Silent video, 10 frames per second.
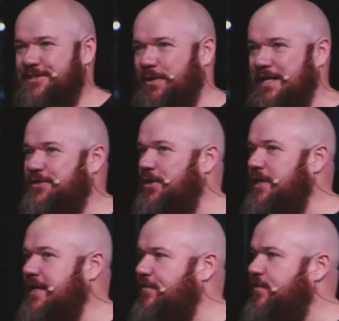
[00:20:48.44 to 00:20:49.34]
is, is good
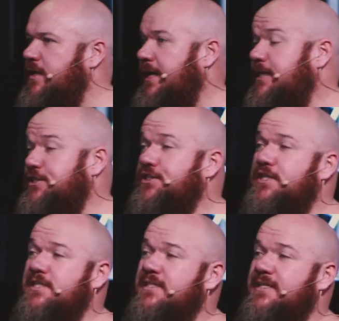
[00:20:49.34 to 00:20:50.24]
enough. Actually,
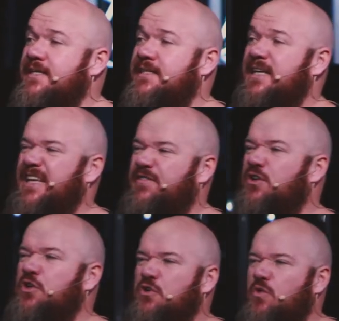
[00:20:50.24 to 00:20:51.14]
Jesus says, if
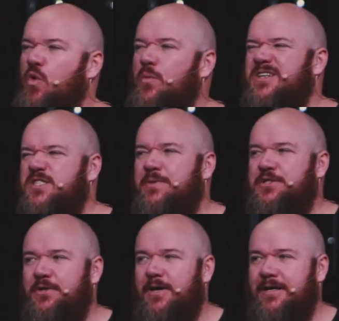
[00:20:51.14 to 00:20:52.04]
you're lukewarm, he'll
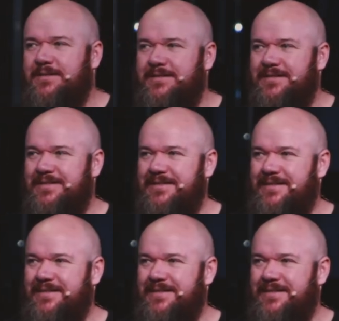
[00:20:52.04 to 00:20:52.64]
spit you out.